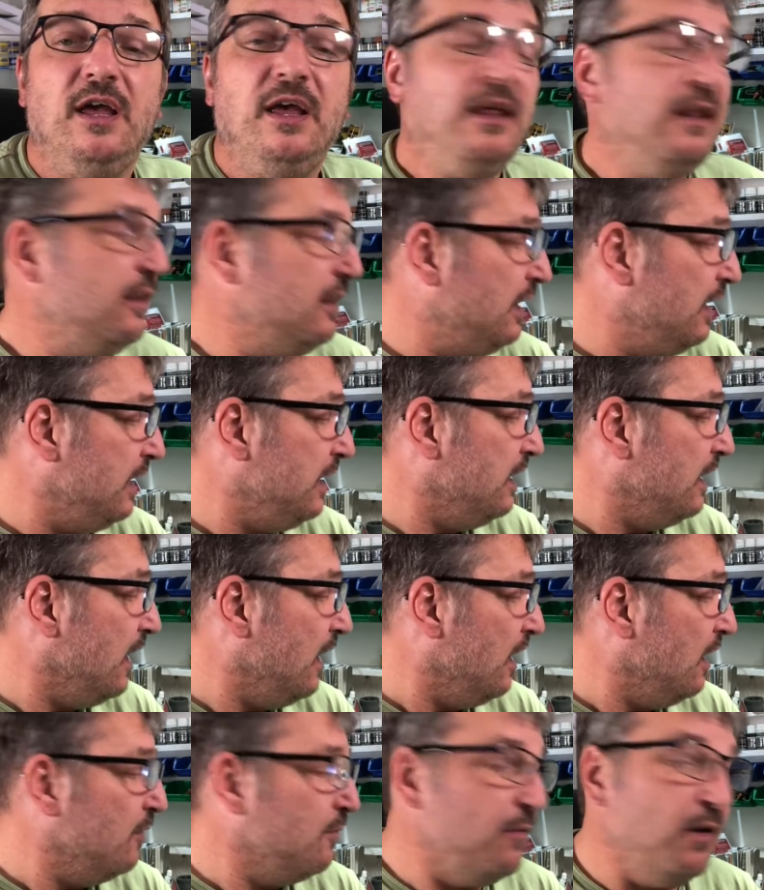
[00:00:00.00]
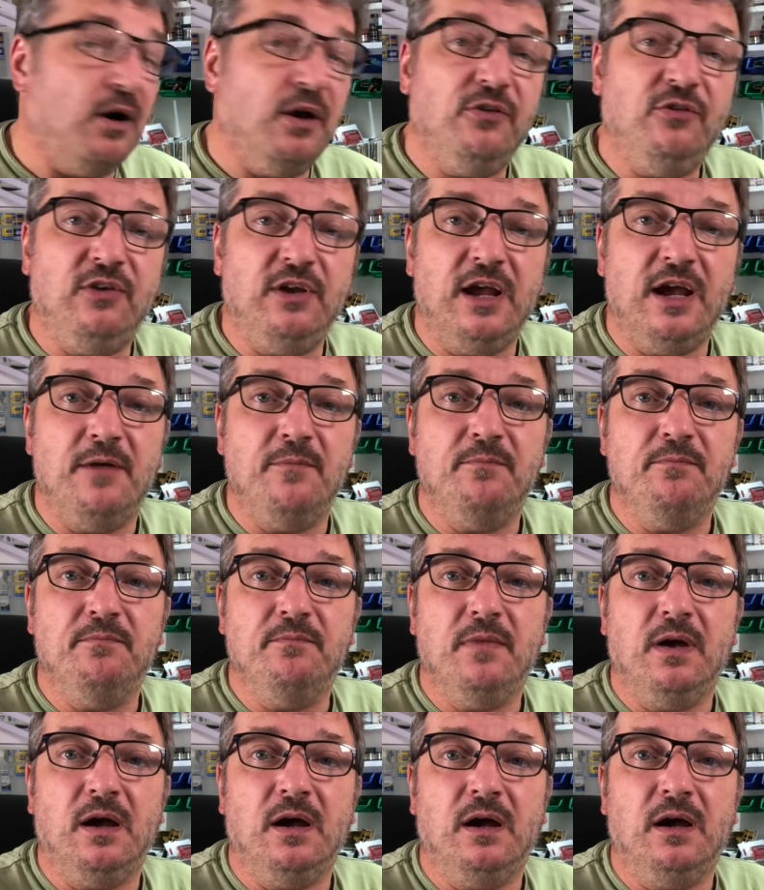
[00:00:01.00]
The ICM
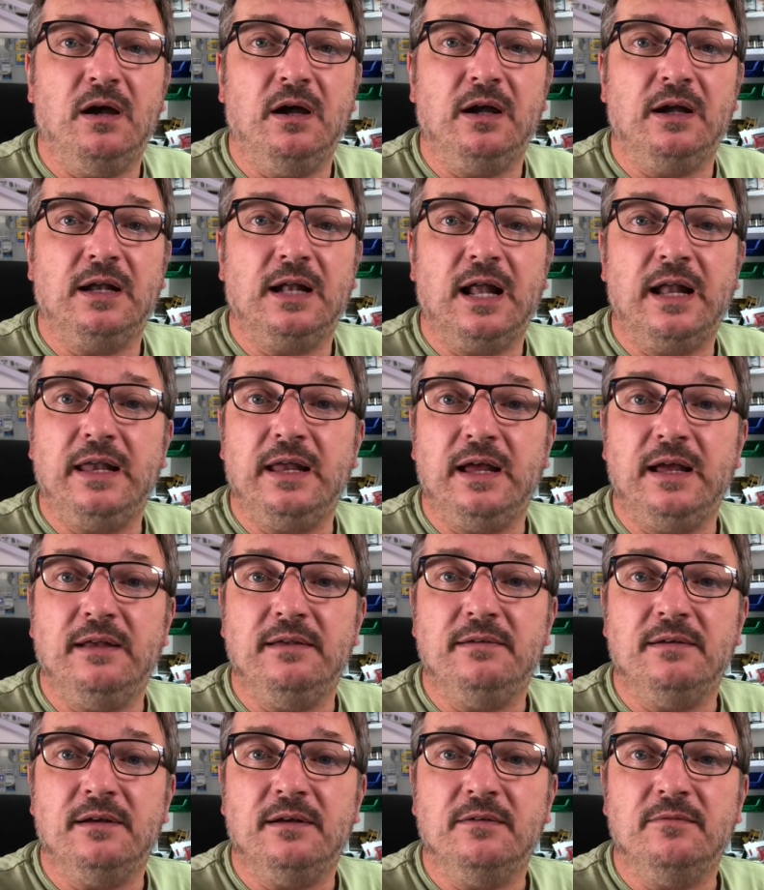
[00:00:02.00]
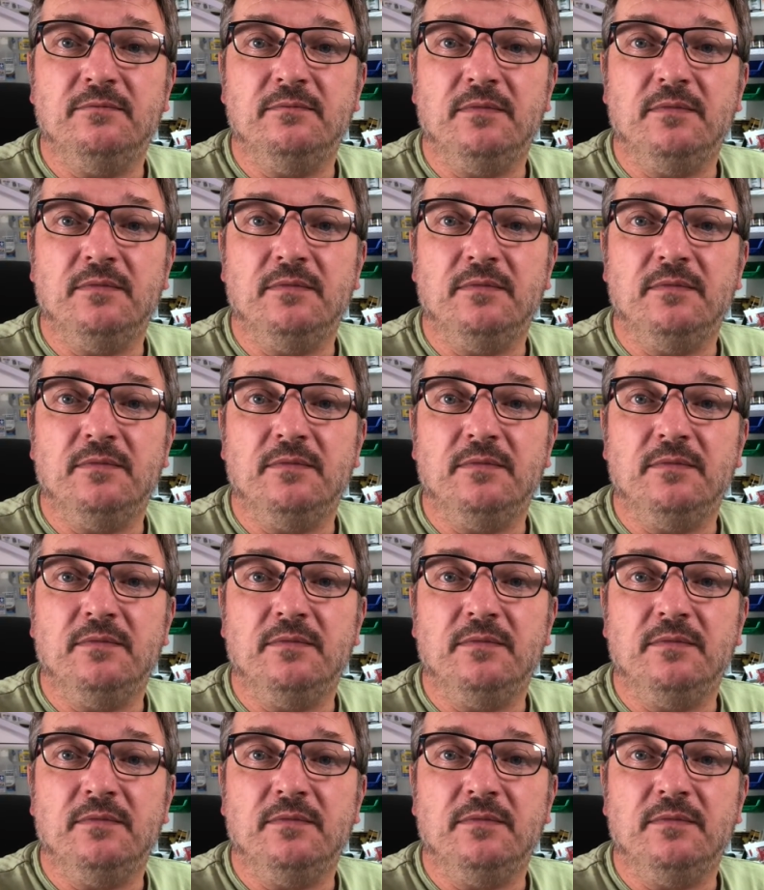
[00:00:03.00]
Gladiator.